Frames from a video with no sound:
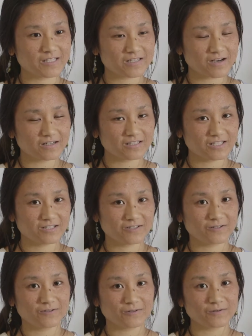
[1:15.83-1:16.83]
sought
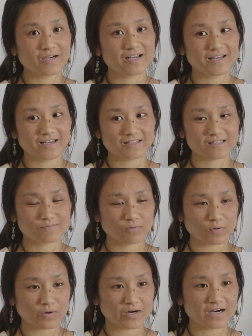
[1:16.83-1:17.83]
to
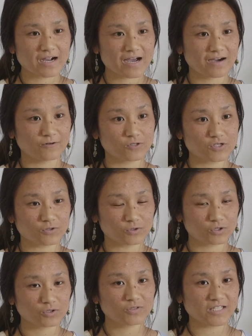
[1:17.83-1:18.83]
explore how
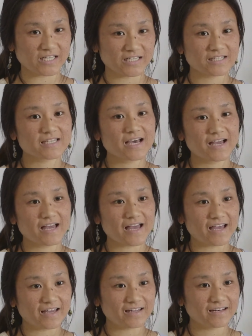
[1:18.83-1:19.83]
social needs
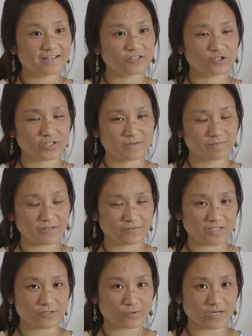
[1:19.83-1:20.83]
and treatment
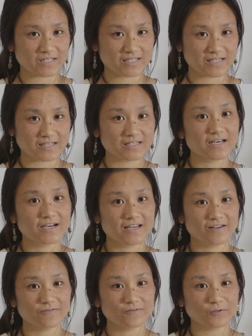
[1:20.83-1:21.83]
resources
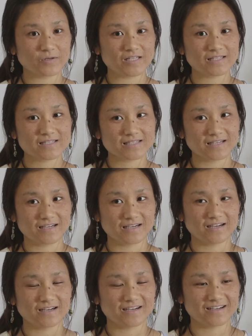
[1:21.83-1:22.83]
influence
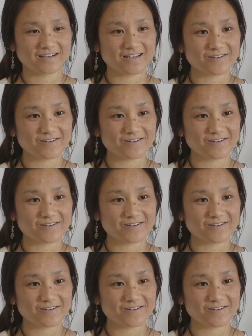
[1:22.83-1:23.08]
the